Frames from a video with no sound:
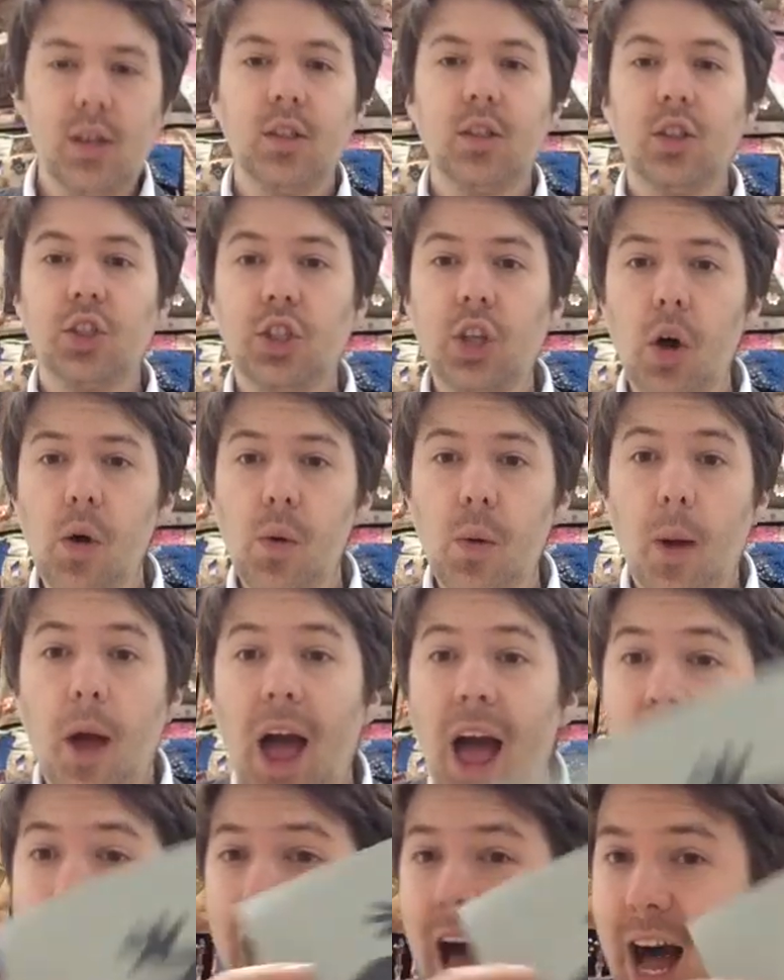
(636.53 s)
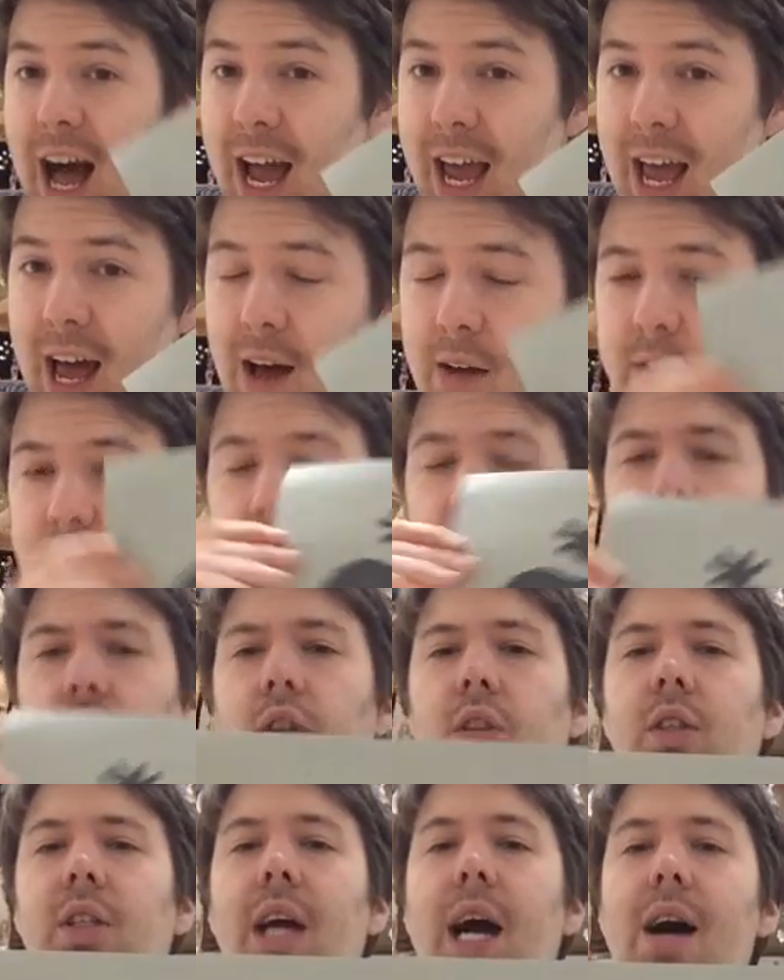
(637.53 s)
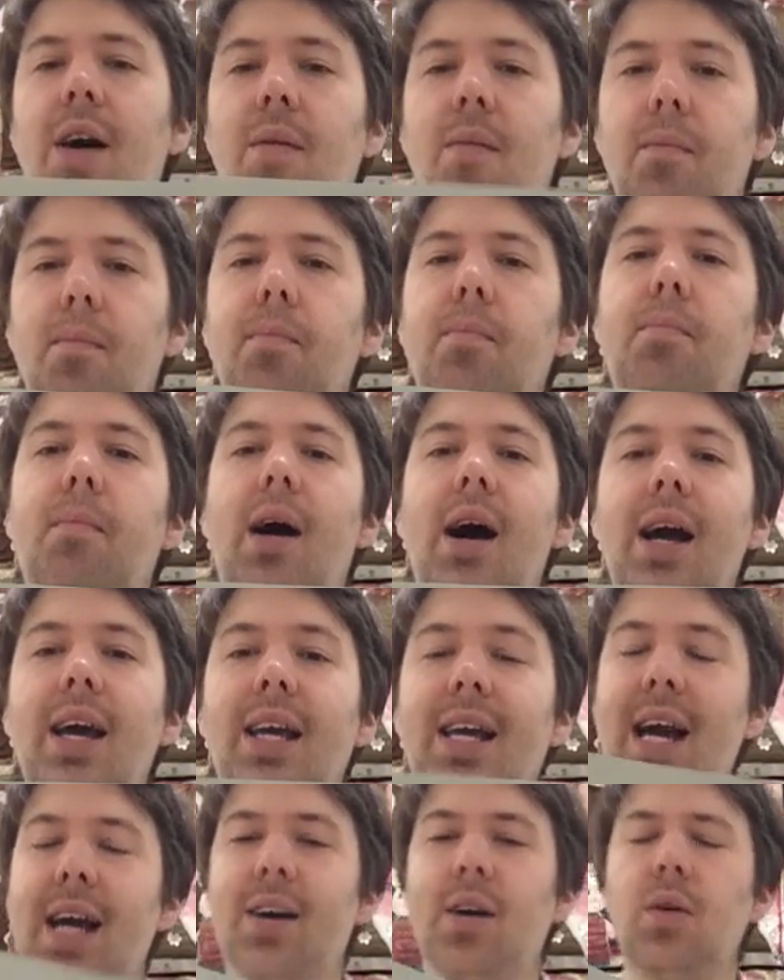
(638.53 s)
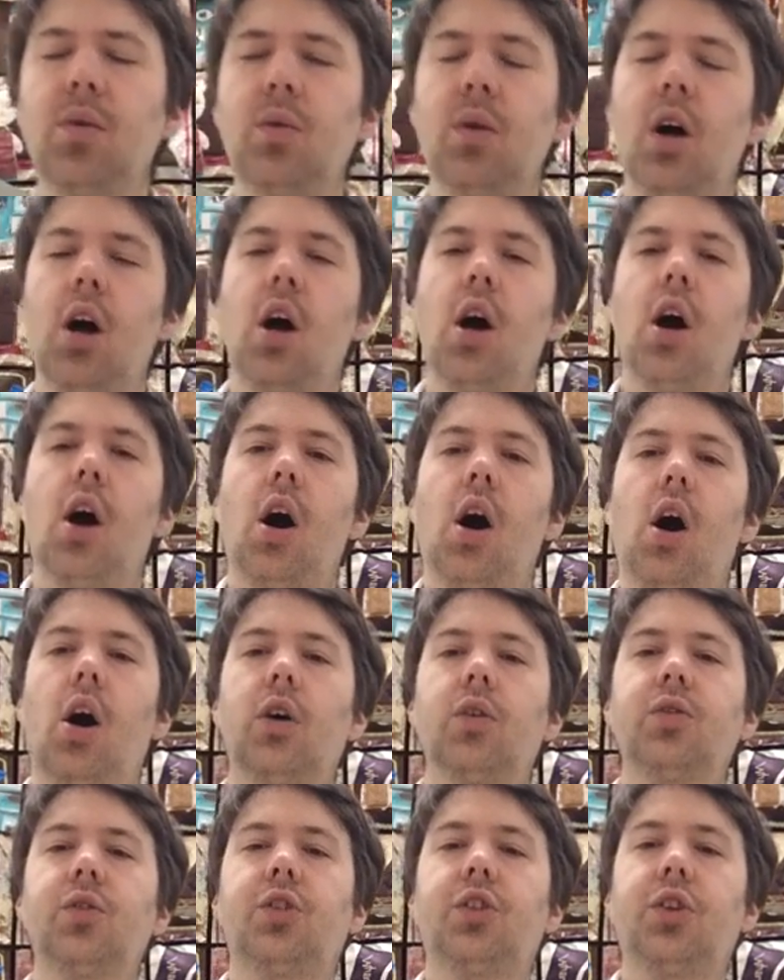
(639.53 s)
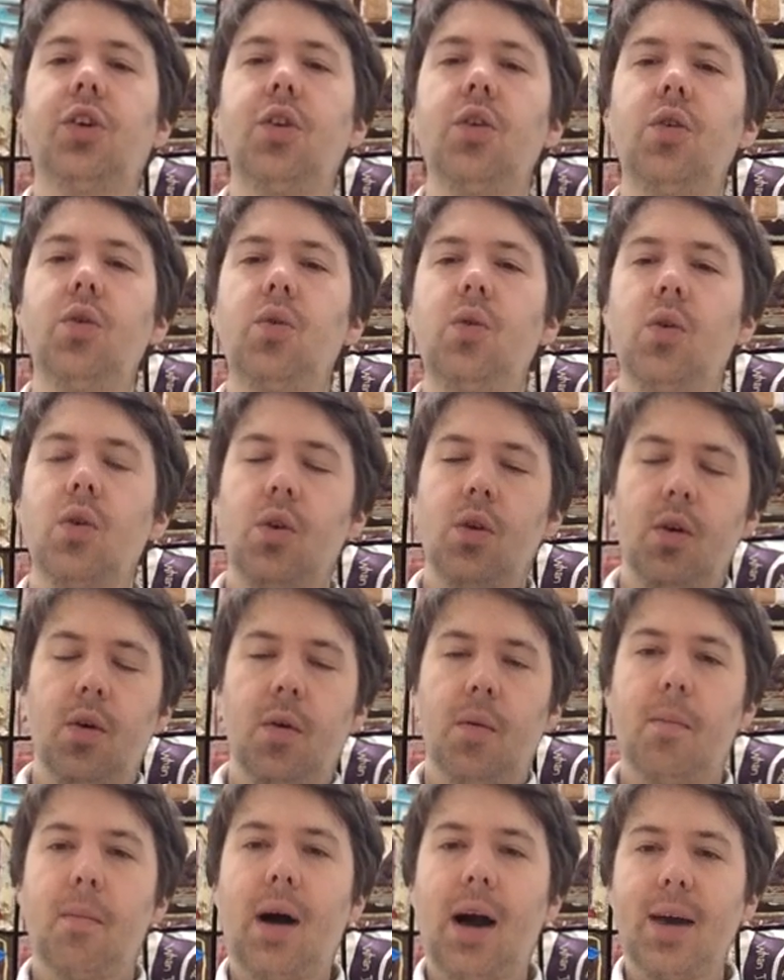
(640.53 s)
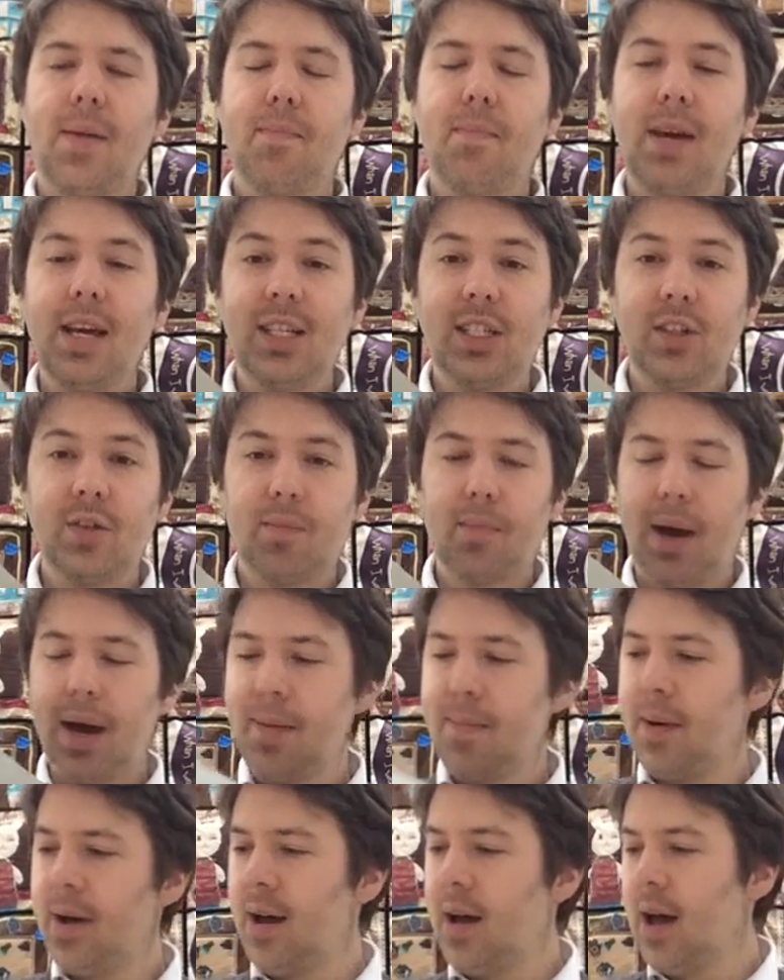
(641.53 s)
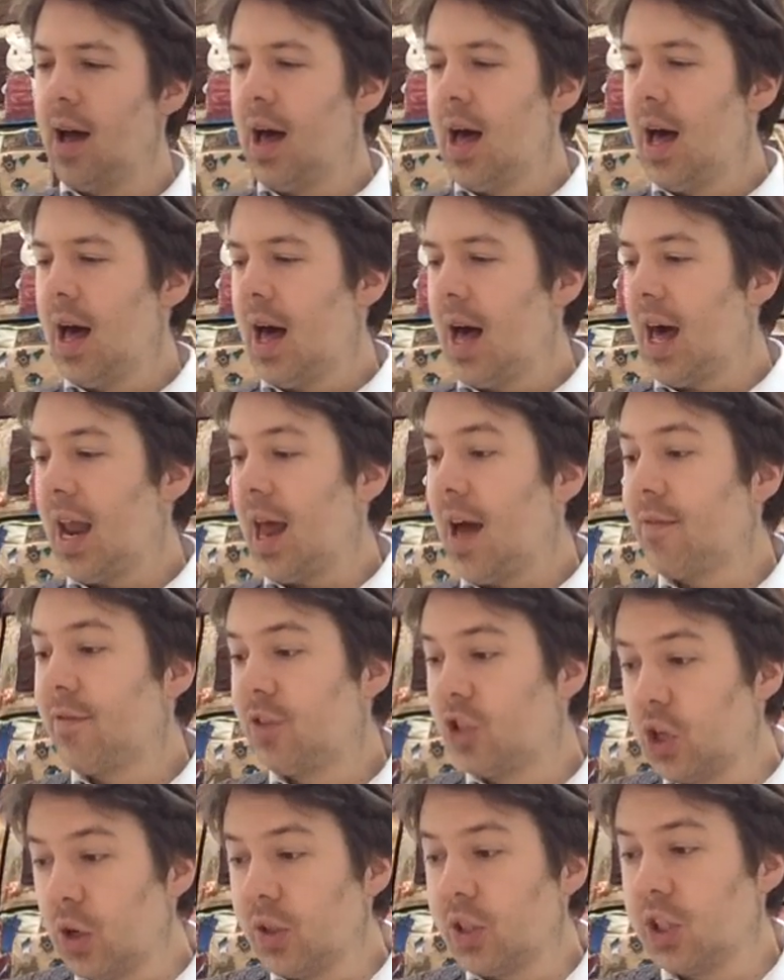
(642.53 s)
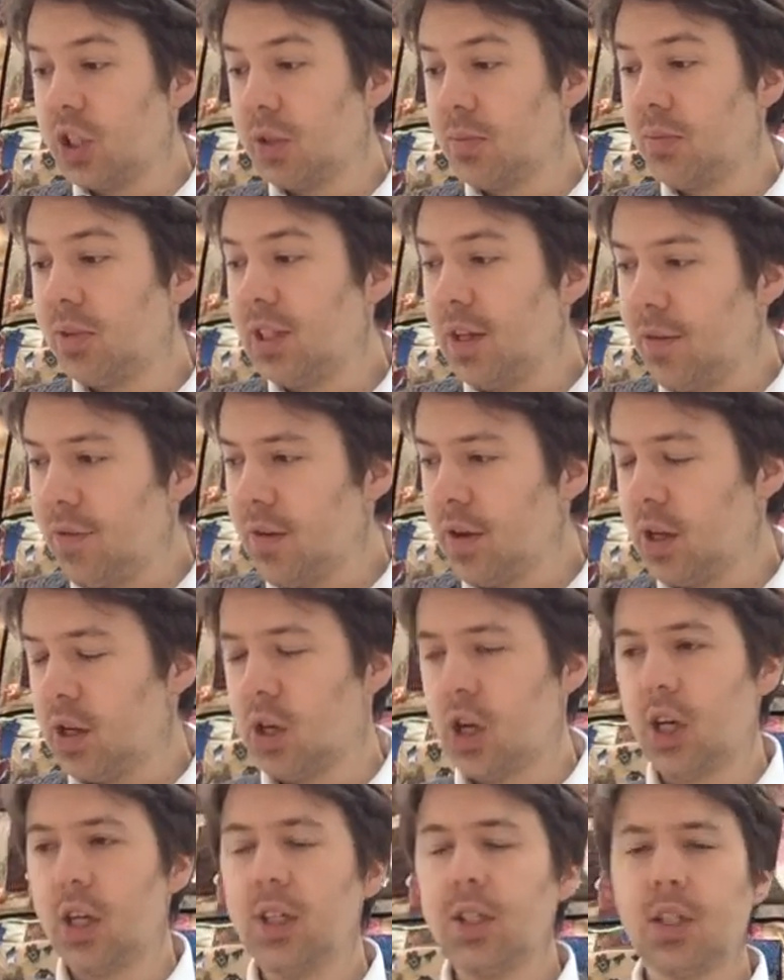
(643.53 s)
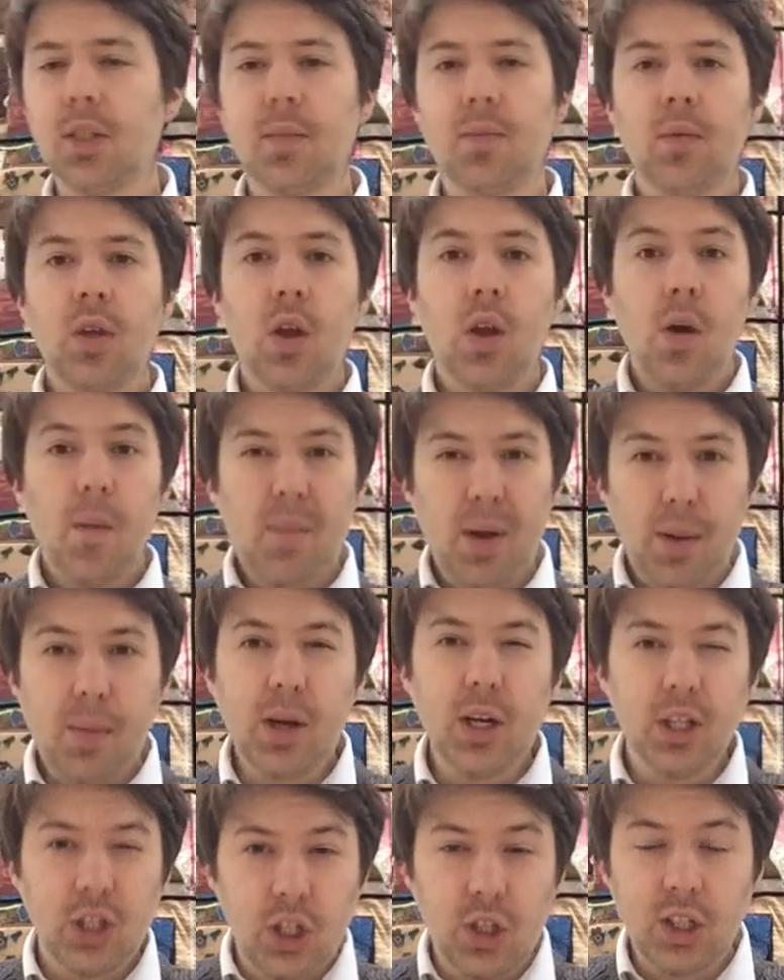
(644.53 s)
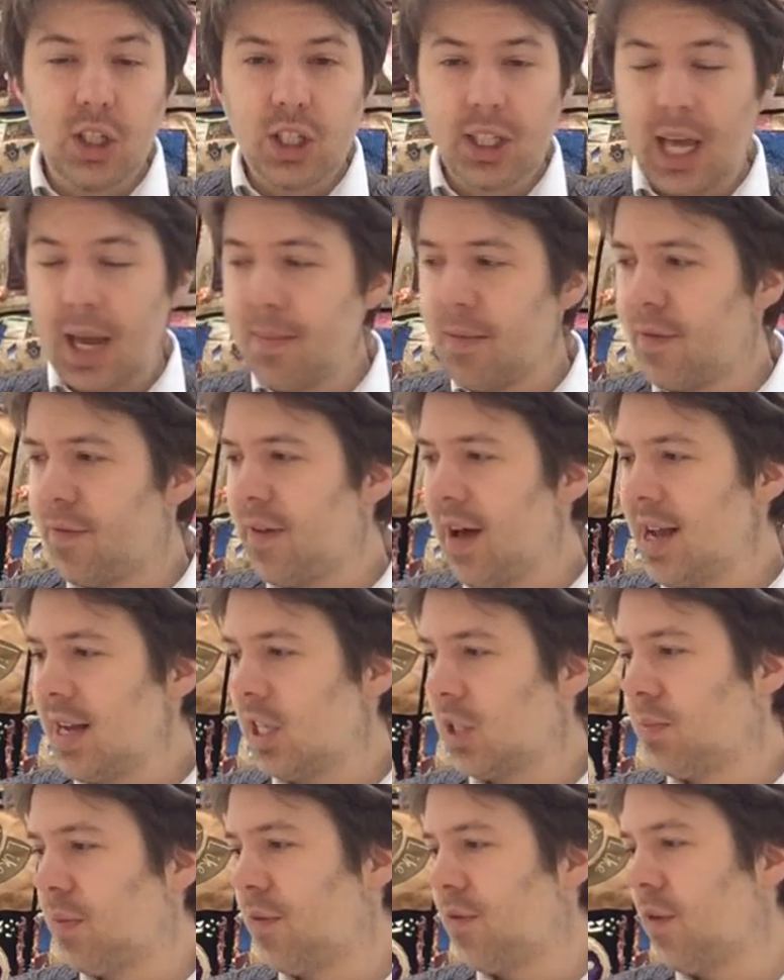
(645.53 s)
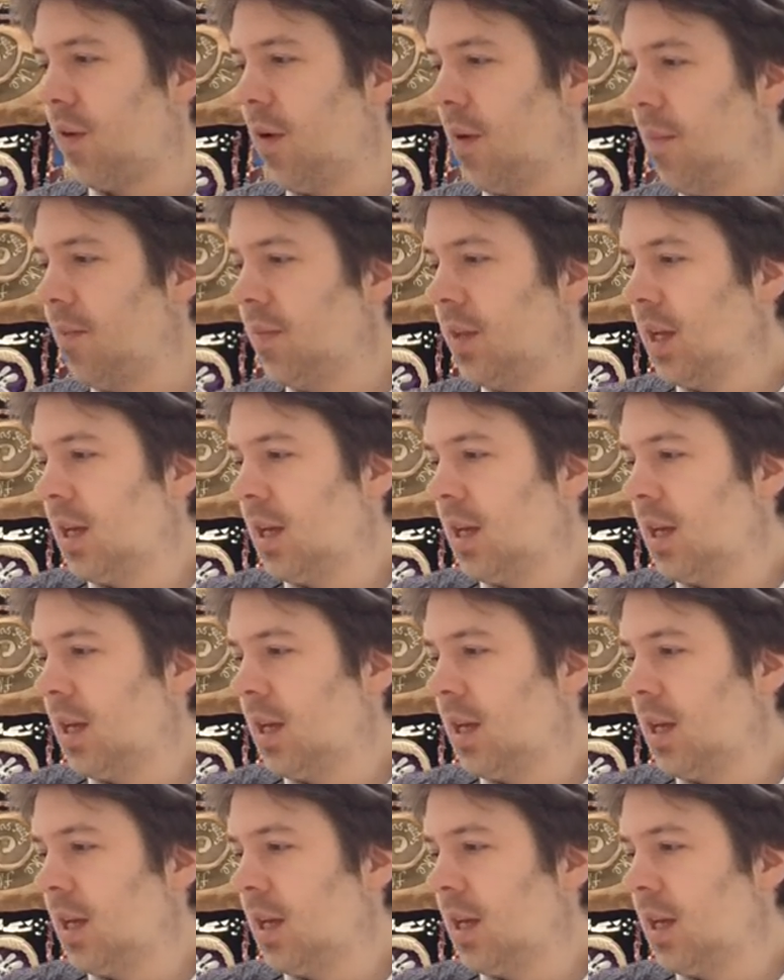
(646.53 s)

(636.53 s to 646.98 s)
So, I have stuck down my gecko onto my piece of paper, and I've chosen some different colours, but I'm going to do the same effect as before.